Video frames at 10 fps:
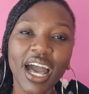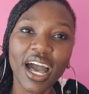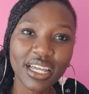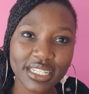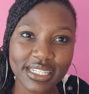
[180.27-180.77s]

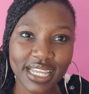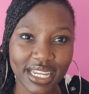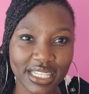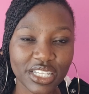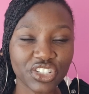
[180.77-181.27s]

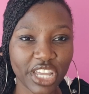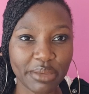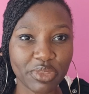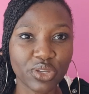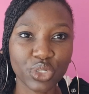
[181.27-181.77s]
Understanding the shape
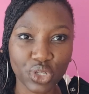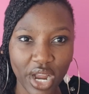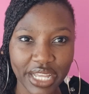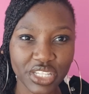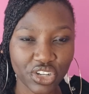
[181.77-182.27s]
that you're
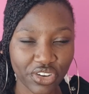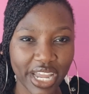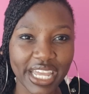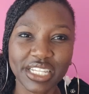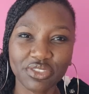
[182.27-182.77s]
trying to
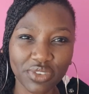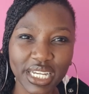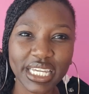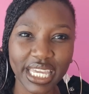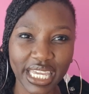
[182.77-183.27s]
create is a
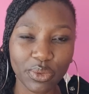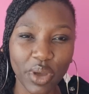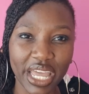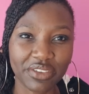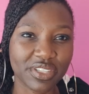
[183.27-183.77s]
really key
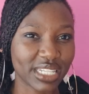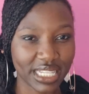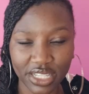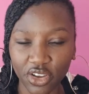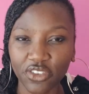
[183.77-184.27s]
way of
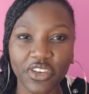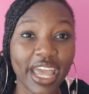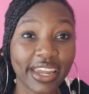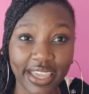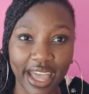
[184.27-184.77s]
setting off any